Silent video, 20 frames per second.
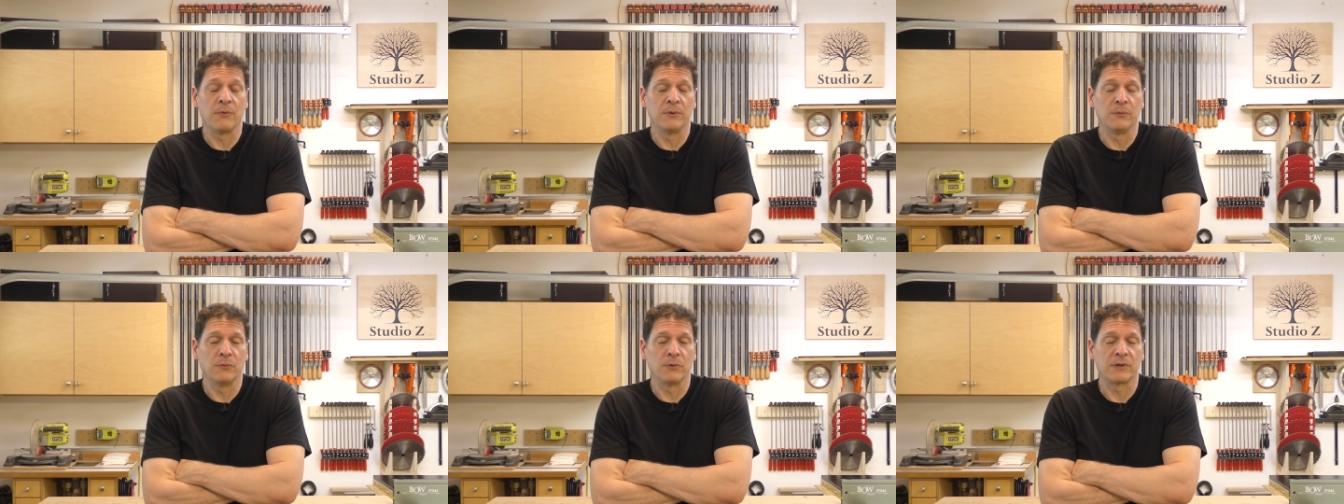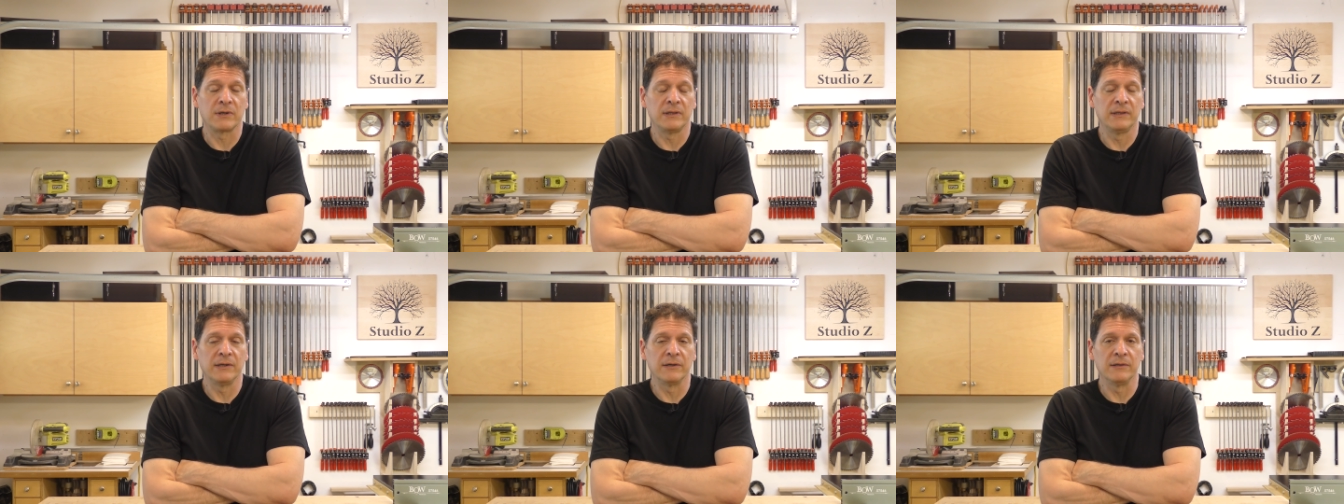one will
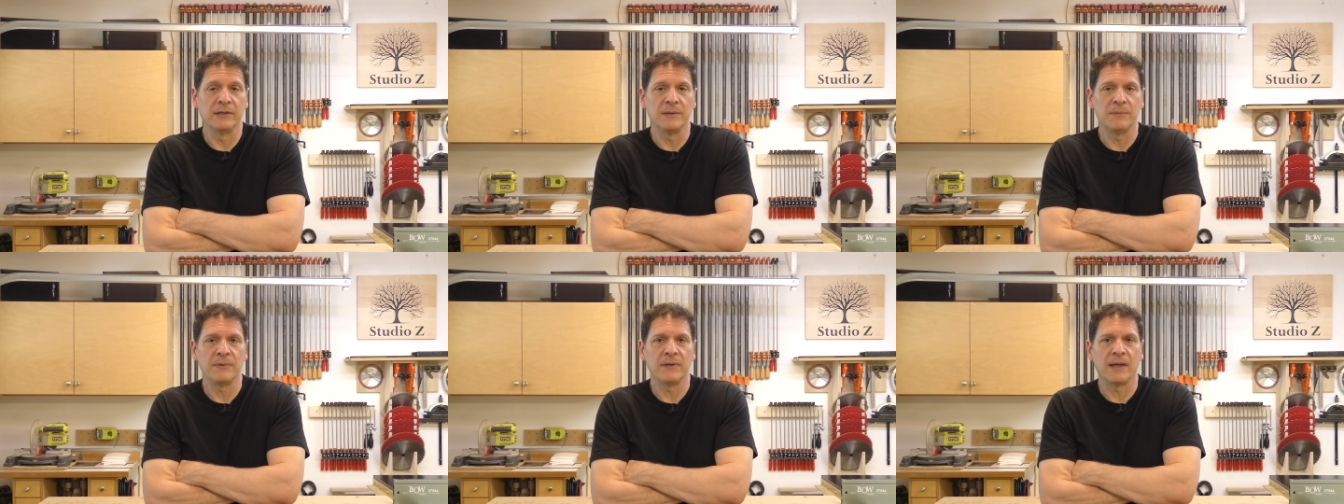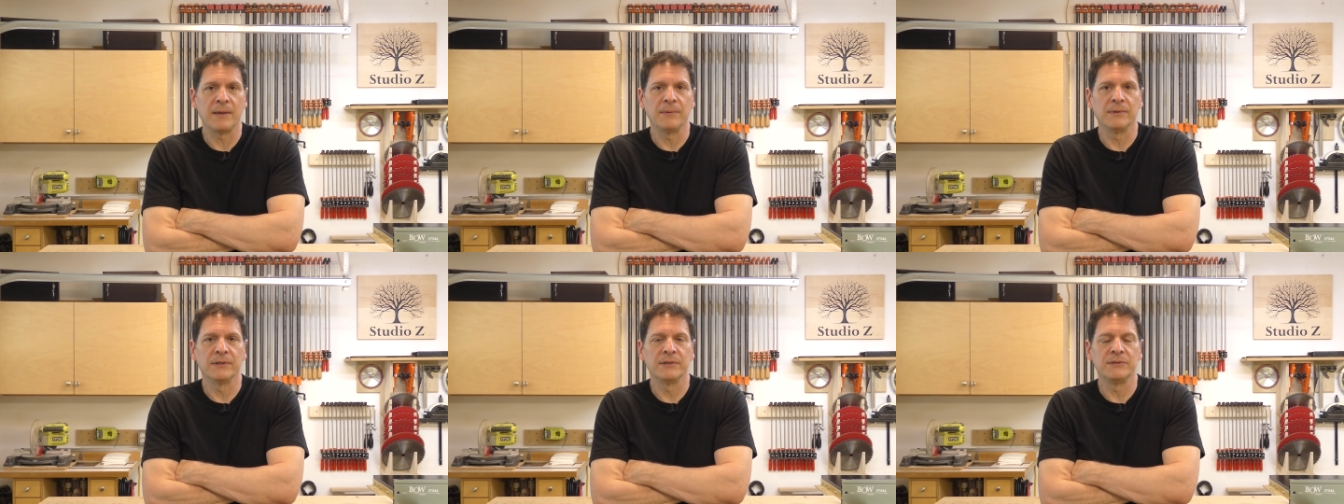clearly
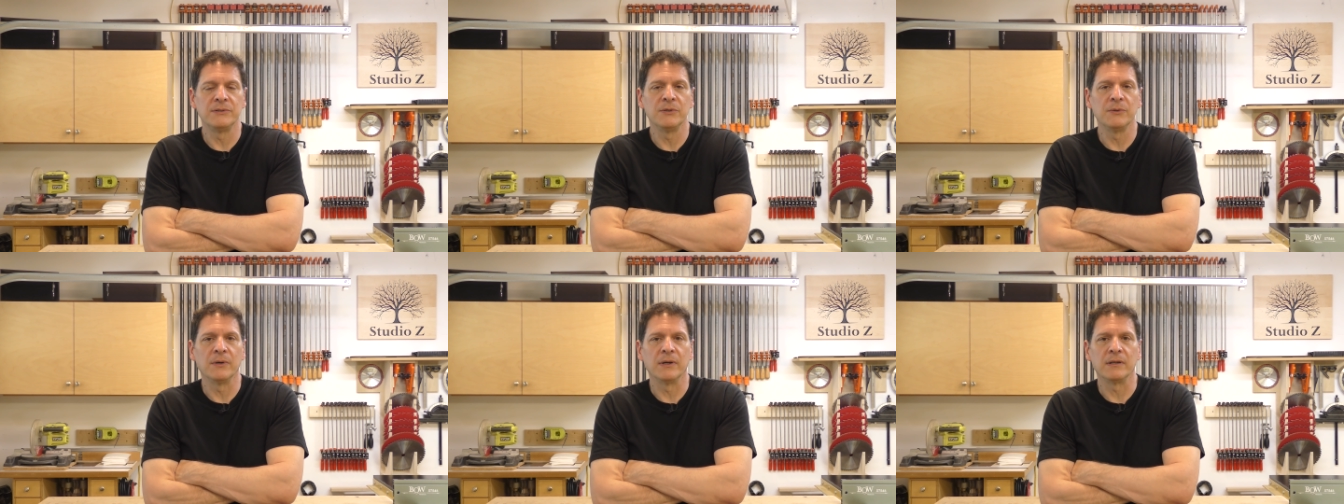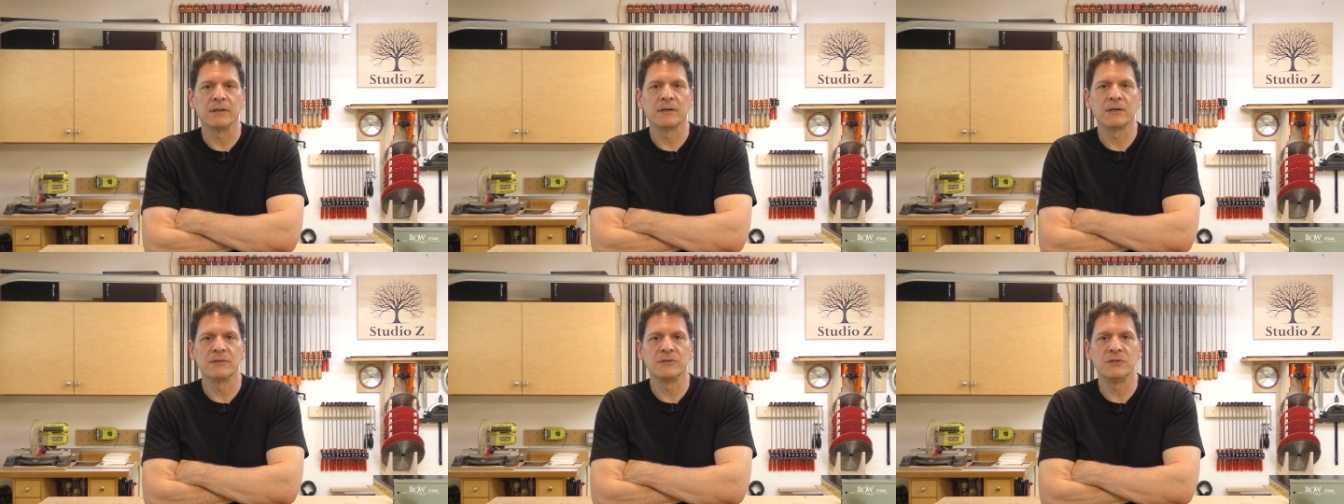be able to do
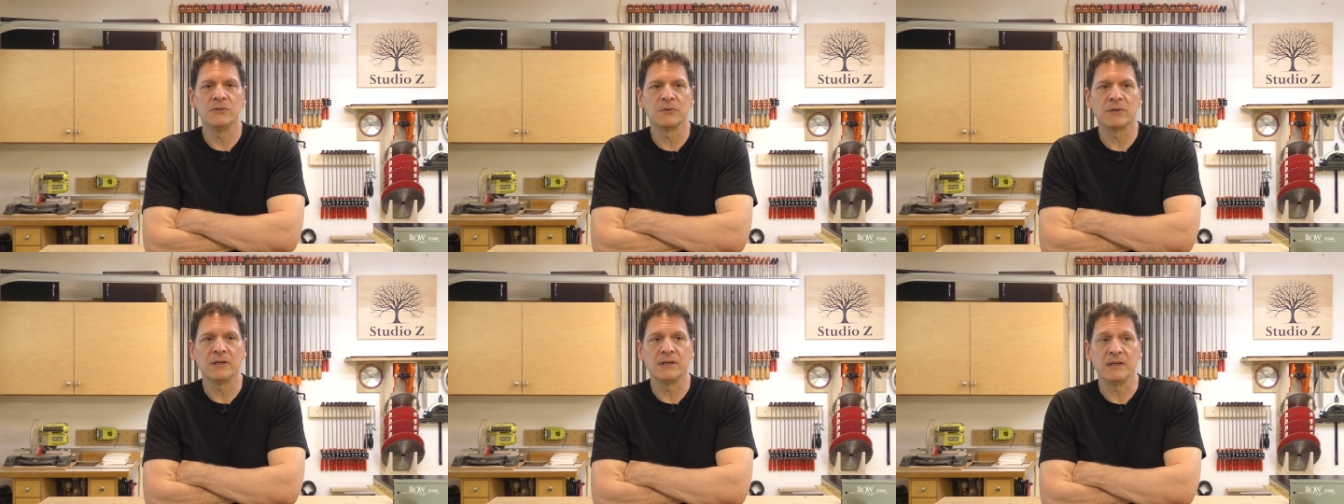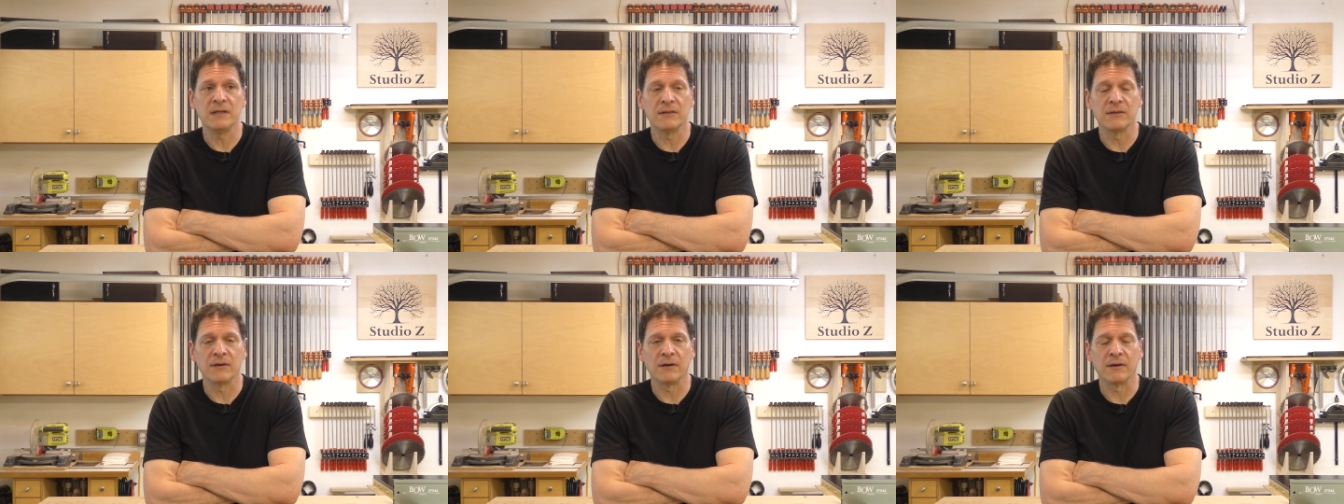it because you can
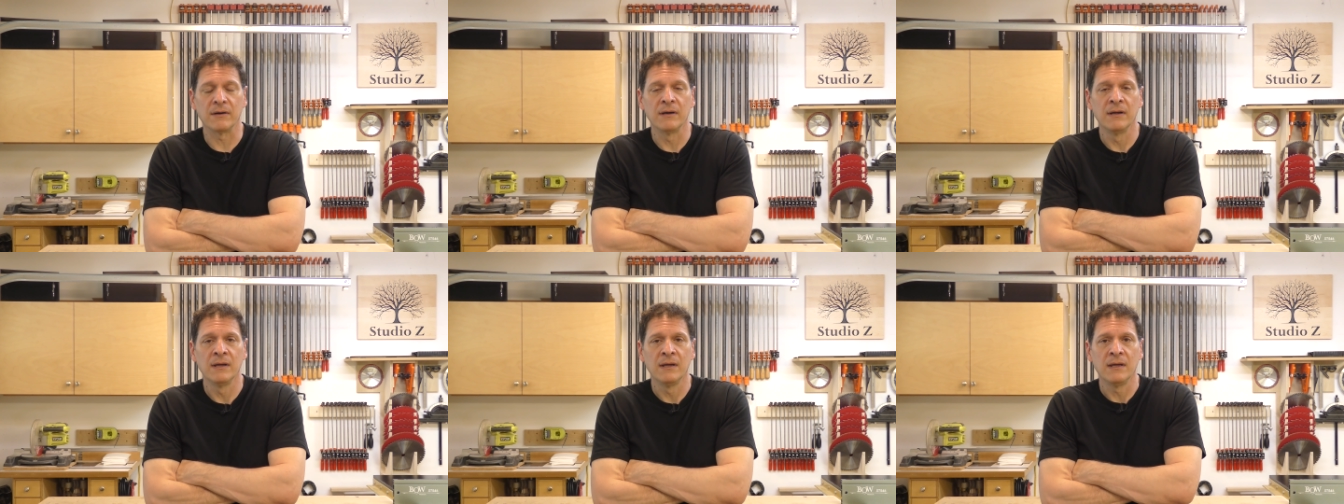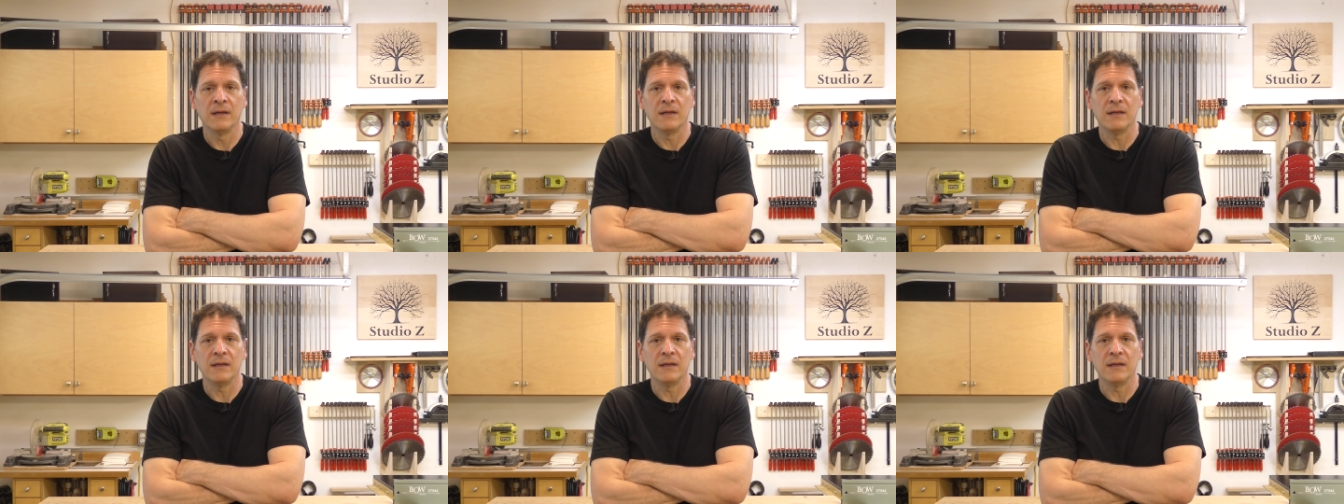either